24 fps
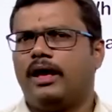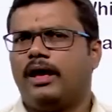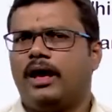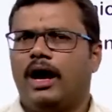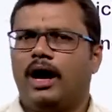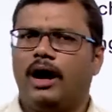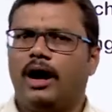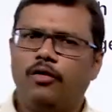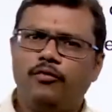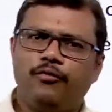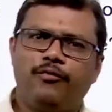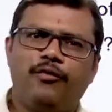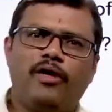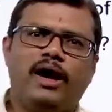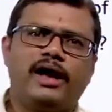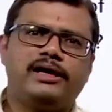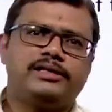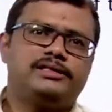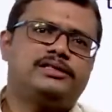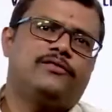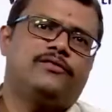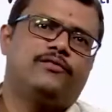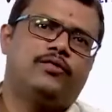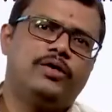how
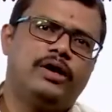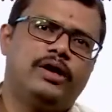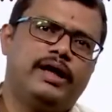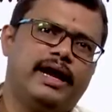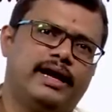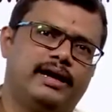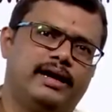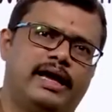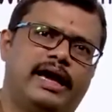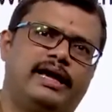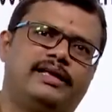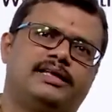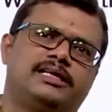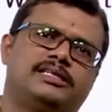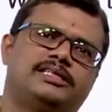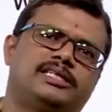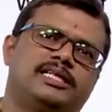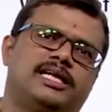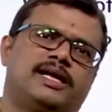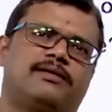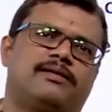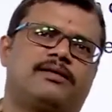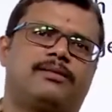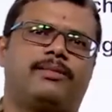fast the food get
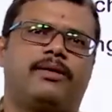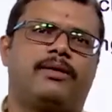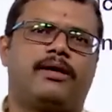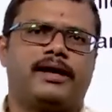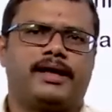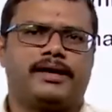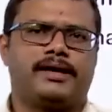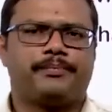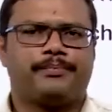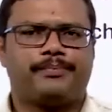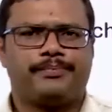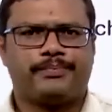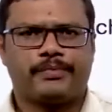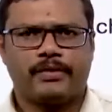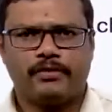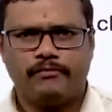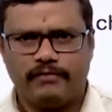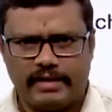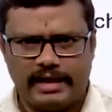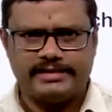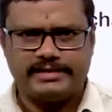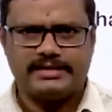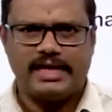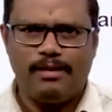digested in our body.
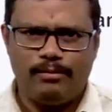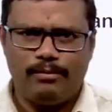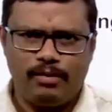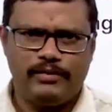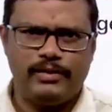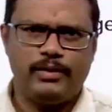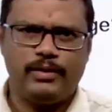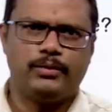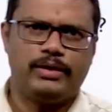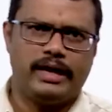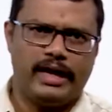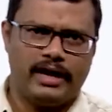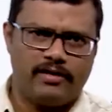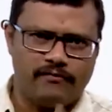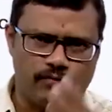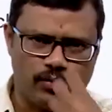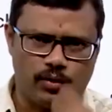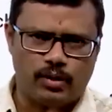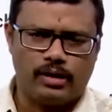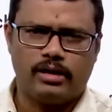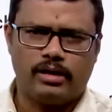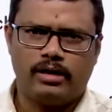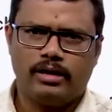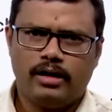For example, when you take
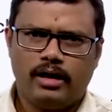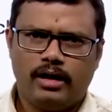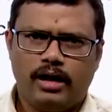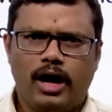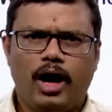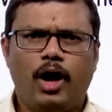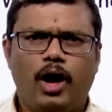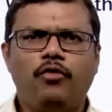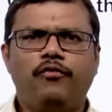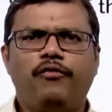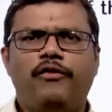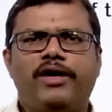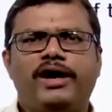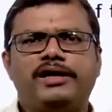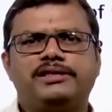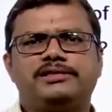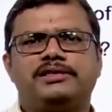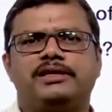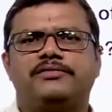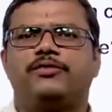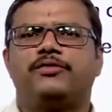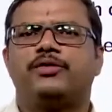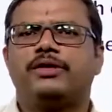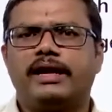food, how fast
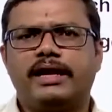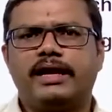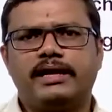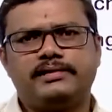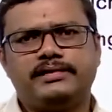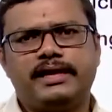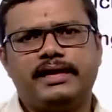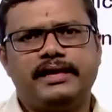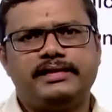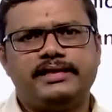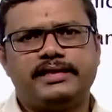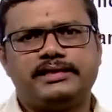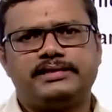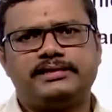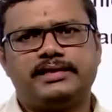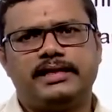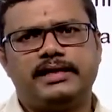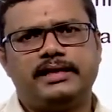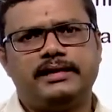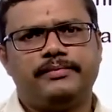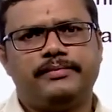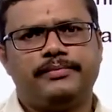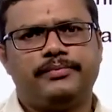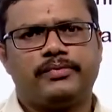the food get
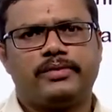digested?